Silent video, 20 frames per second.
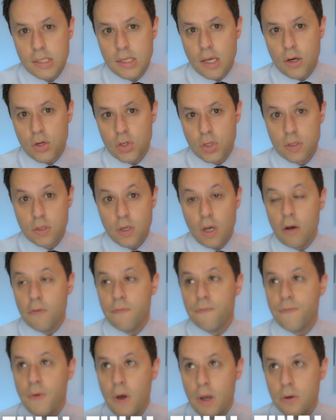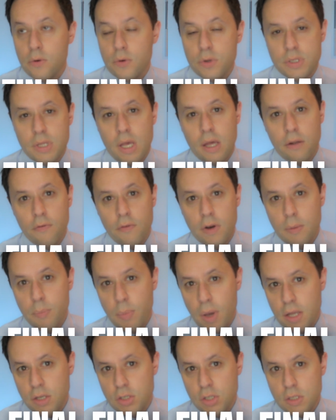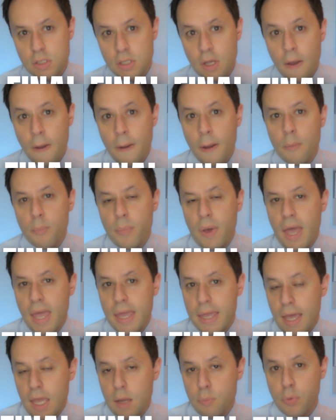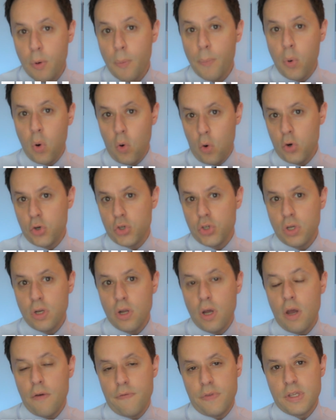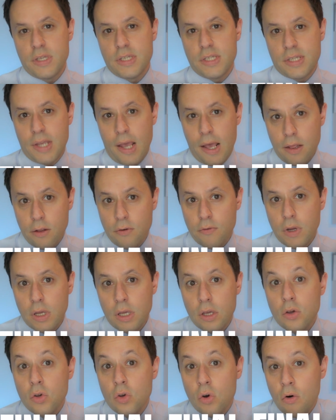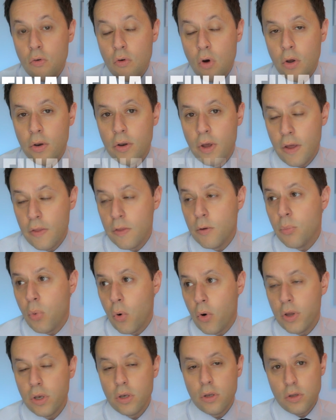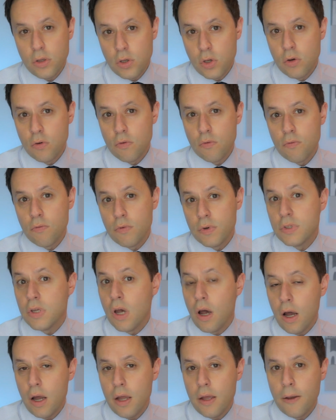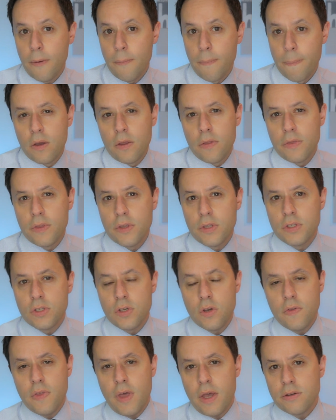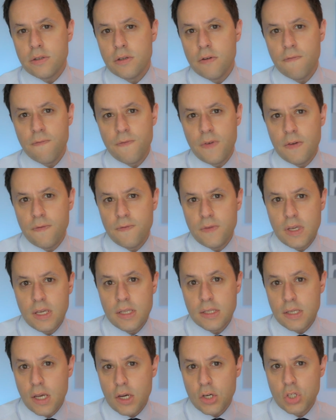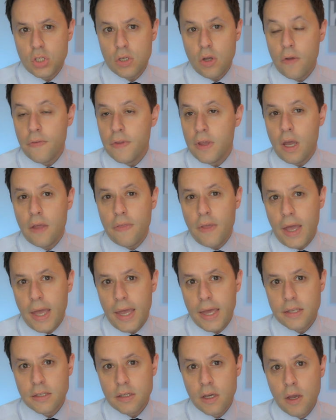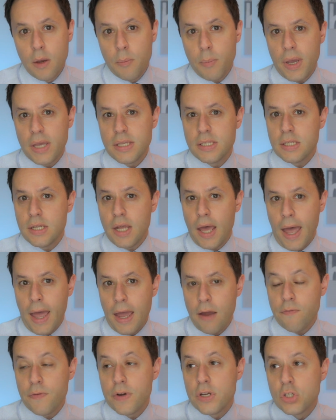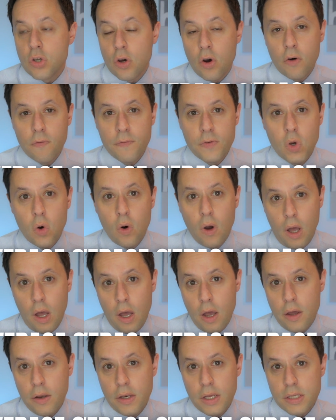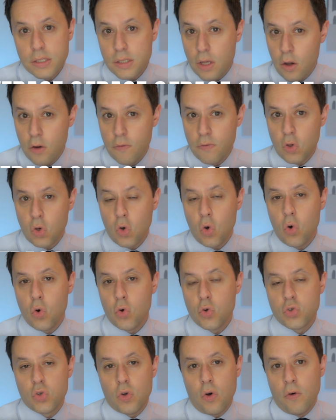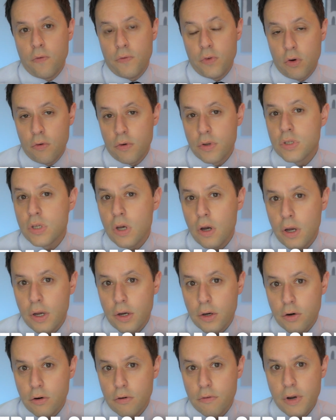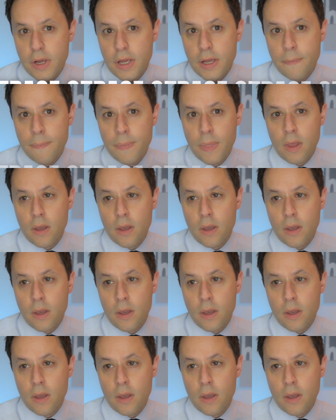sections are final salary pensions, paying a proportion of the salary you're on at the point you retire. The 2015 section, on the other hand, pays an average of your earnings over the course of your entire career,